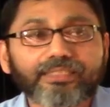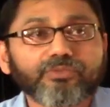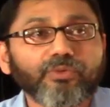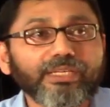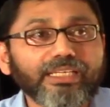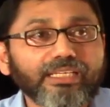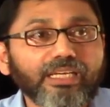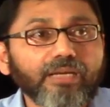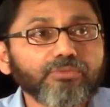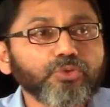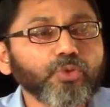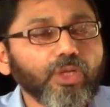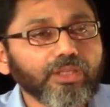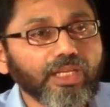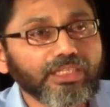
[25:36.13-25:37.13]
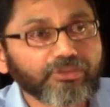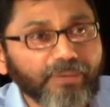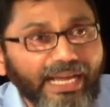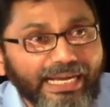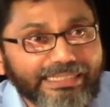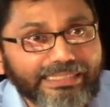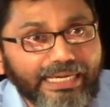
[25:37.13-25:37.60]
That when it comes to
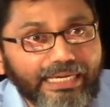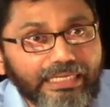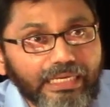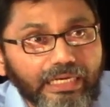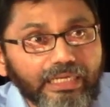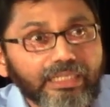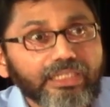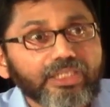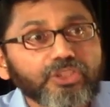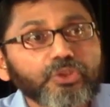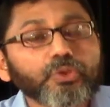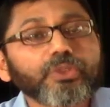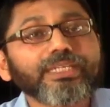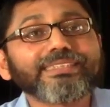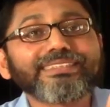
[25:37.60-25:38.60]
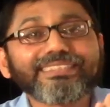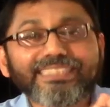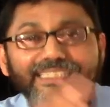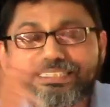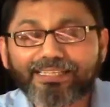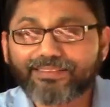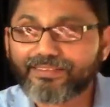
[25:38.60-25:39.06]
Allah subhanahu wa ta'ala, you can
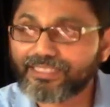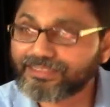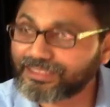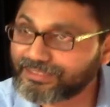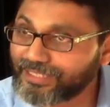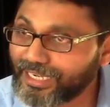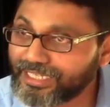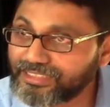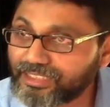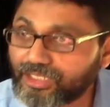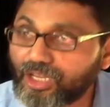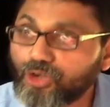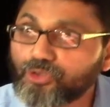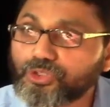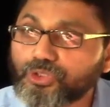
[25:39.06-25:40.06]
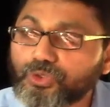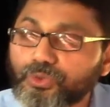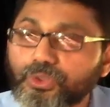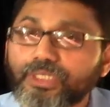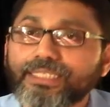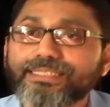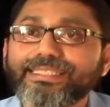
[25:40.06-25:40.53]
see the things, the signs
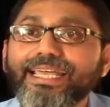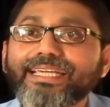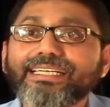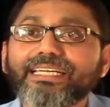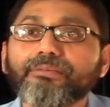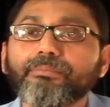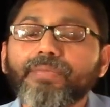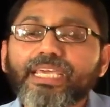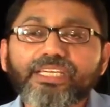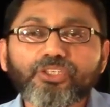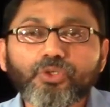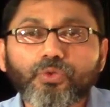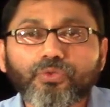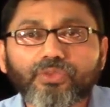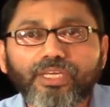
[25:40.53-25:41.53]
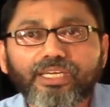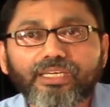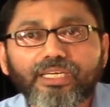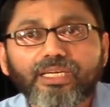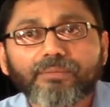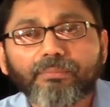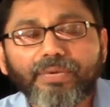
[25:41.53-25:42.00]
around you that can make you
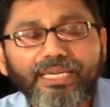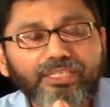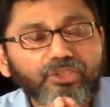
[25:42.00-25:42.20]
think,